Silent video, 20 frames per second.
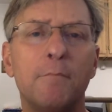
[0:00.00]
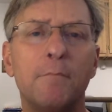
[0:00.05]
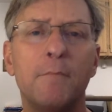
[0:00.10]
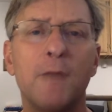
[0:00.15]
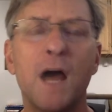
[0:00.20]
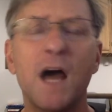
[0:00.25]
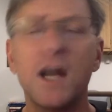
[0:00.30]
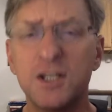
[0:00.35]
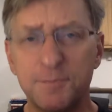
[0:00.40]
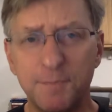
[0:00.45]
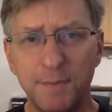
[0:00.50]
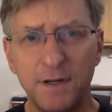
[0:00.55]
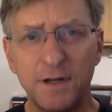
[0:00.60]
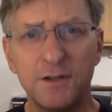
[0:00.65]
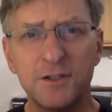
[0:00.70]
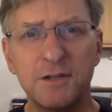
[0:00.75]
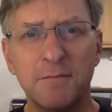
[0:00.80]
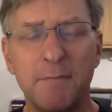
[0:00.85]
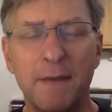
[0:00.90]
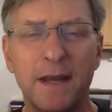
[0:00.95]

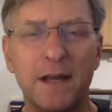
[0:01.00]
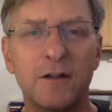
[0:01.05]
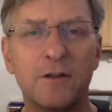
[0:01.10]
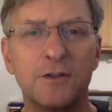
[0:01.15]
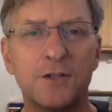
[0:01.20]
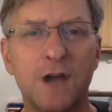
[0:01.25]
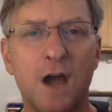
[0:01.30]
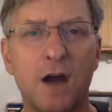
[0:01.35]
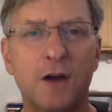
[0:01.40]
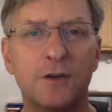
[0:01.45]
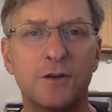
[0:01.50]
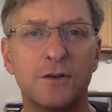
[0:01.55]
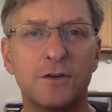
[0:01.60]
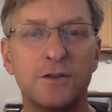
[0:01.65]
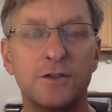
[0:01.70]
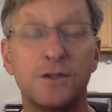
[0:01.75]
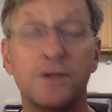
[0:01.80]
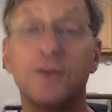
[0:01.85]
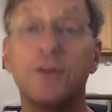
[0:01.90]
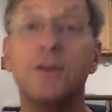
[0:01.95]
hospitals and medical
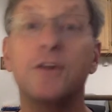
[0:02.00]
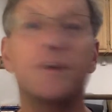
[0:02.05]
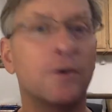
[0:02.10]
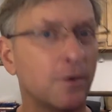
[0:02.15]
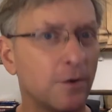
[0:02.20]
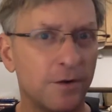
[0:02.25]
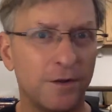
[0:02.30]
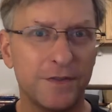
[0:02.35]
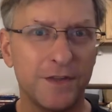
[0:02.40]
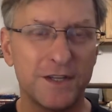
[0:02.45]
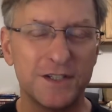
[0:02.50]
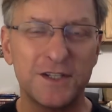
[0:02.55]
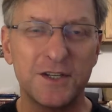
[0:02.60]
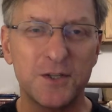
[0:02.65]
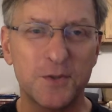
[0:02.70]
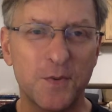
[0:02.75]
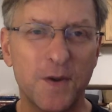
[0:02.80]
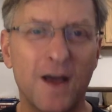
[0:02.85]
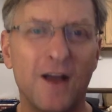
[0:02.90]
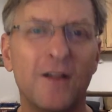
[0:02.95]
doctors, you can Google this
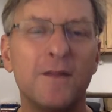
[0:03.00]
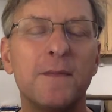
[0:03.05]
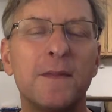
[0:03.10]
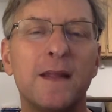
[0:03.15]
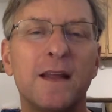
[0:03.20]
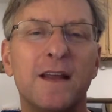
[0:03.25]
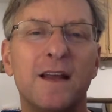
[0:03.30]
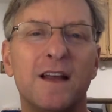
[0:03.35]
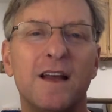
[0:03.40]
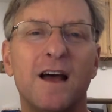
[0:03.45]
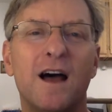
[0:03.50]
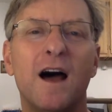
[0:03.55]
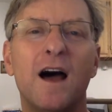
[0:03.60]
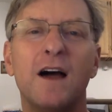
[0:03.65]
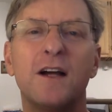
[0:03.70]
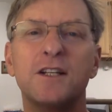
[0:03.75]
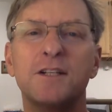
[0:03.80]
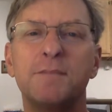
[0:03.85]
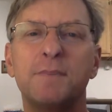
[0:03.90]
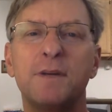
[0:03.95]
as well,
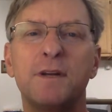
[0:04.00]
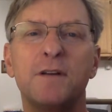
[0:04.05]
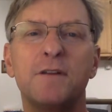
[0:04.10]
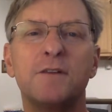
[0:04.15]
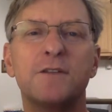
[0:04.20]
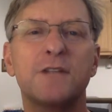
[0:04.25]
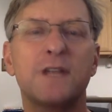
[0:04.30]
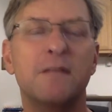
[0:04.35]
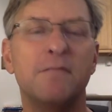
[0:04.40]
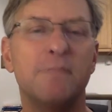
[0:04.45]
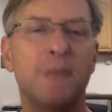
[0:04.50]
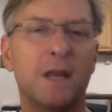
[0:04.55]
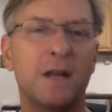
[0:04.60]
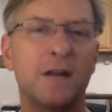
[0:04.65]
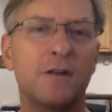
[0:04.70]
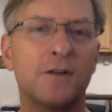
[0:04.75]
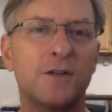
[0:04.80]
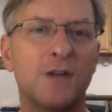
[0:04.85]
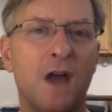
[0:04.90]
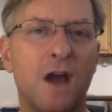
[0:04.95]
hospitals and
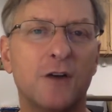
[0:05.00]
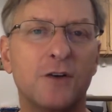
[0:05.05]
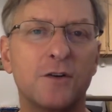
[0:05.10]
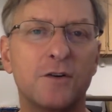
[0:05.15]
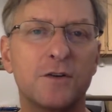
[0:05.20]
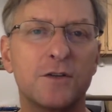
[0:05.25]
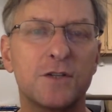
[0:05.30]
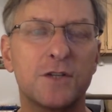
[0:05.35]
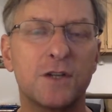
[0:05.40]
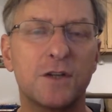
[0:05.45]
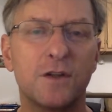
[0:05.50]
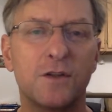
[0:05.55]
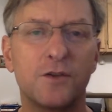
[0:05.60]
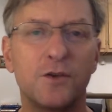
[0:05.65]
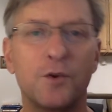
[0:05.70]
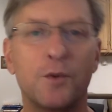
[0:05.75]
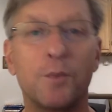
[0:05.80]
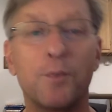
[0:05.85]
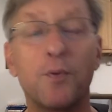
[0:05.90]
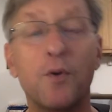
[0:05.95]
medical doctors,
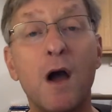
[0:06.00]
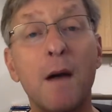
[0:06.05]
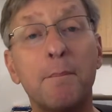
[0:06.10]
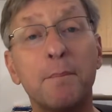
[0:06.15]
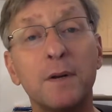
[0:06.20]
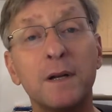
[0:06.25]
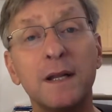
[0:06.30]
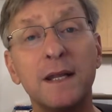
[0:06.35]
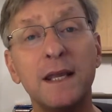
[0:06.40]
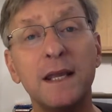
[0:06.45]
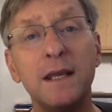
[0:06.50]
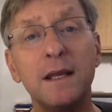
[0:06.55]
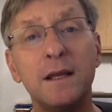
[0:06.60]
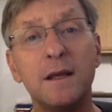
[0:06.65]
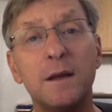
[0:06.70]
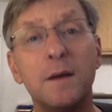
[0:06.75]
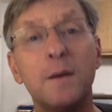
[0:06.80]
through properly,